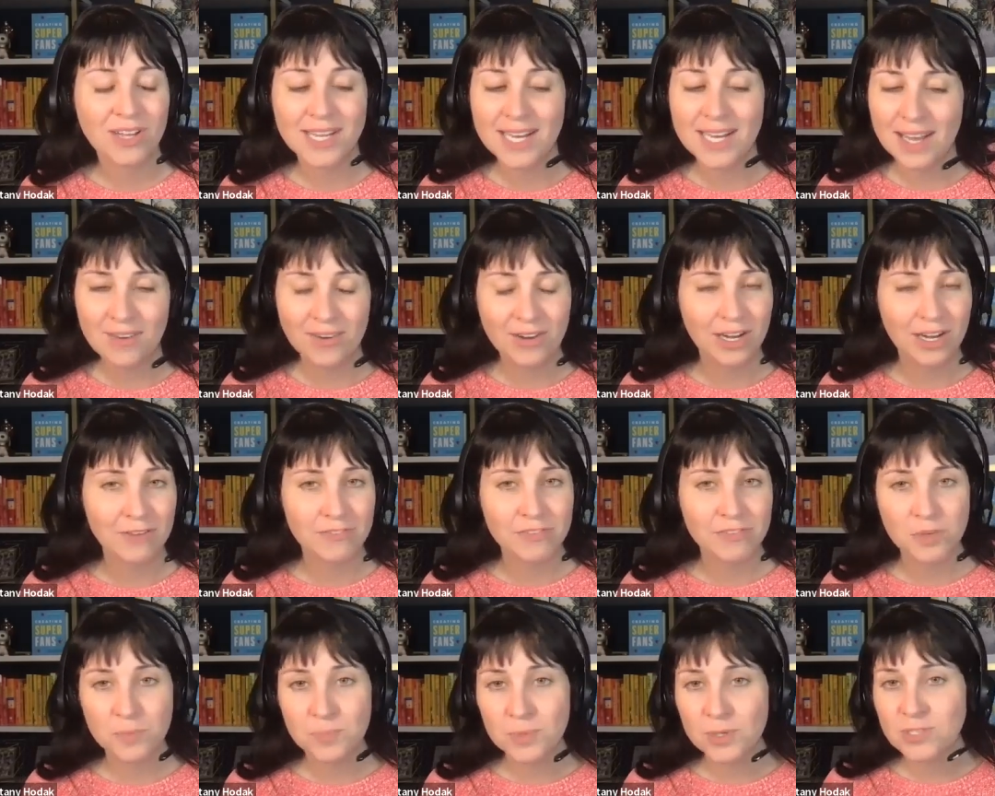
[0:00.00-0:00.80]
And I don't care
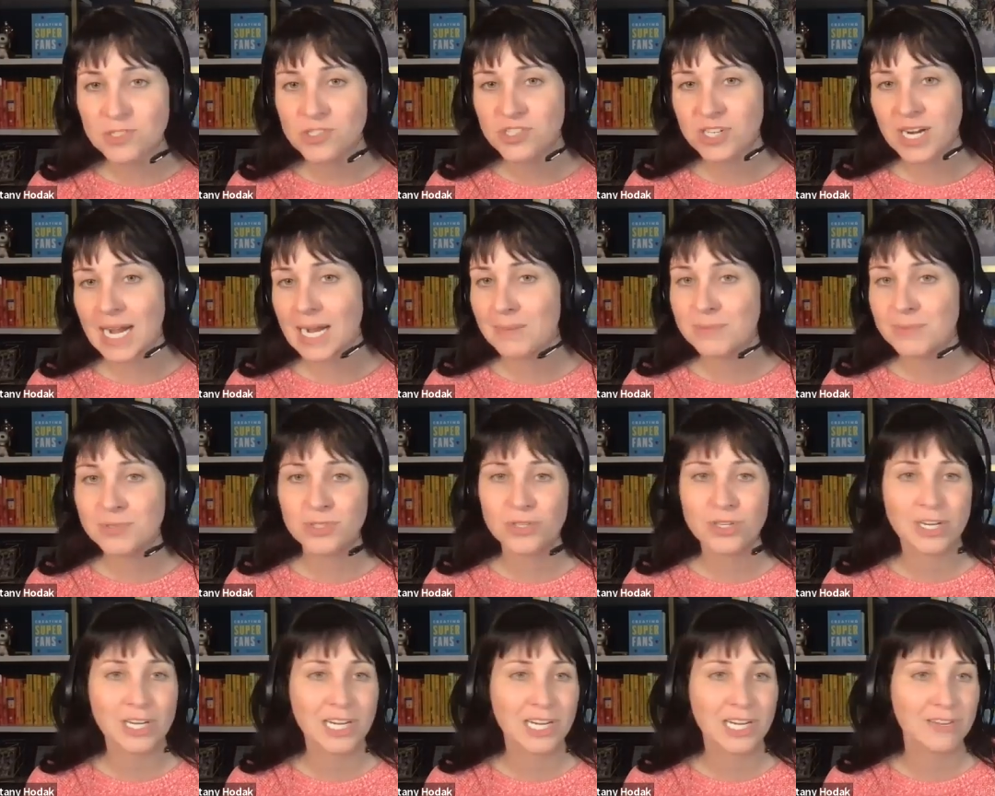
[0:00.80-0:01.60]
if you're bootstrapped
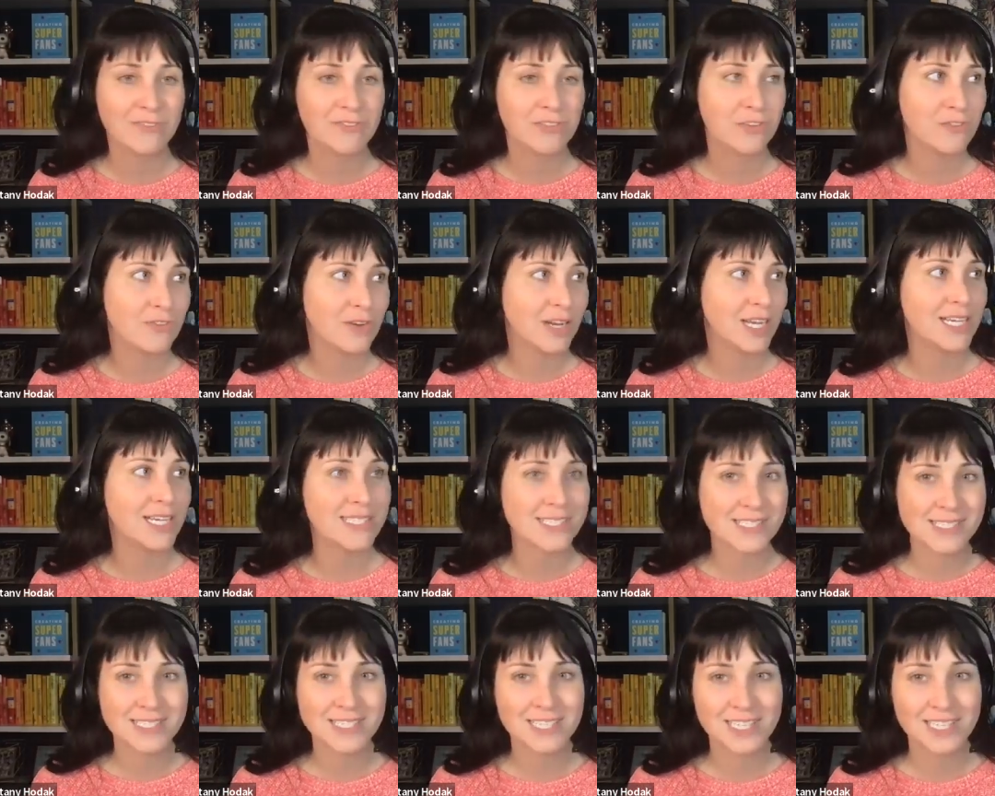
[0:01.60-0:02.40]
or if you've
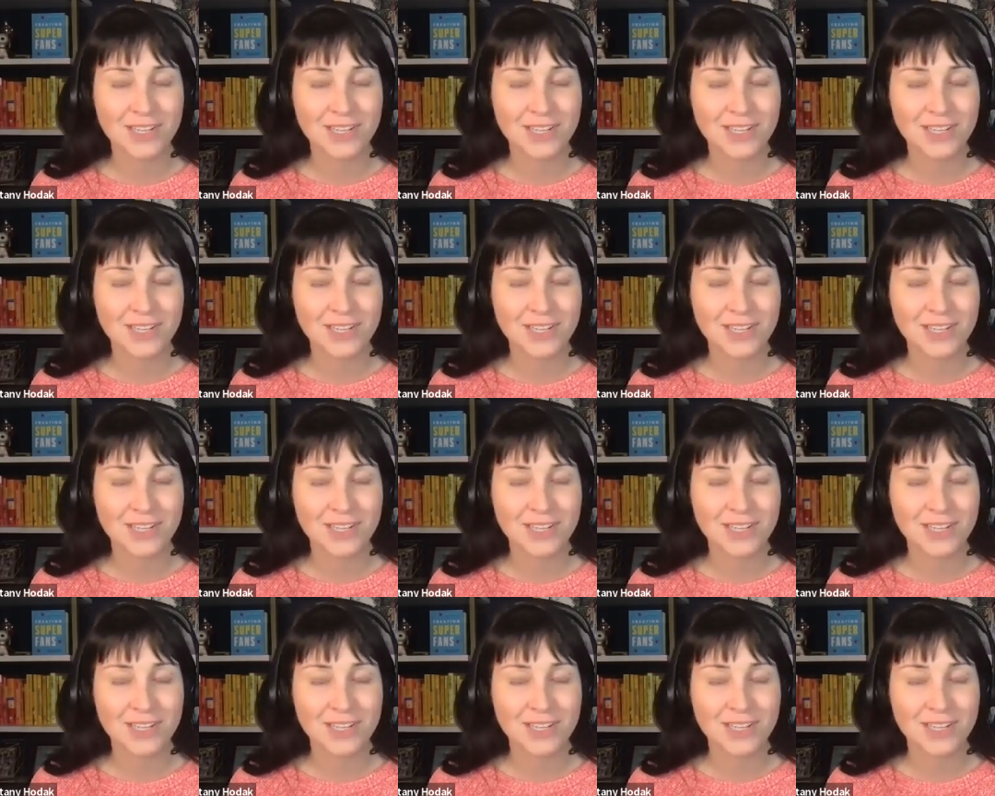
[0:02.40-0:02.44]
raised,